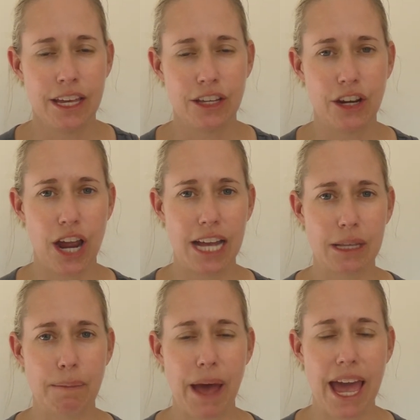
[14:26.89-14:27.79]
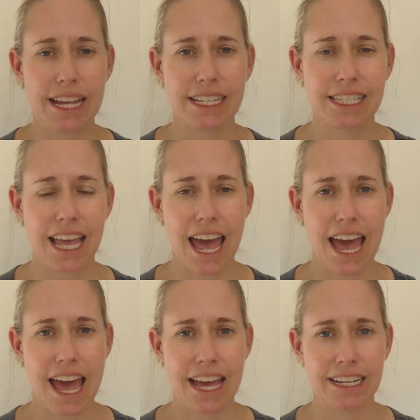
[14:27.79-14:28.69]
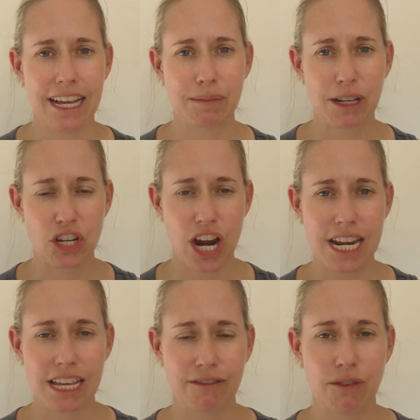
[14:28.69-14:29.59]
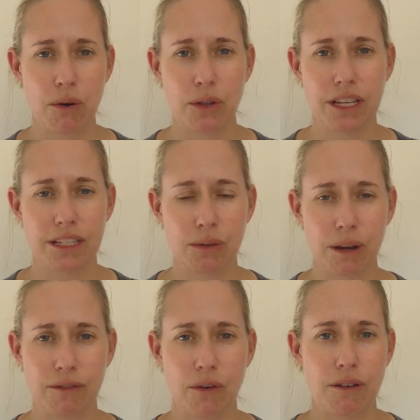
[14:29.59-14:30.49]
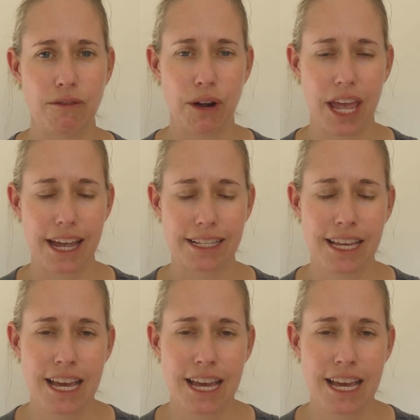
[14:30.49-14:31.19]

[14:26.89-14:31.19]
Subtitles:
you know, as a base and as my training for this 24 and 48.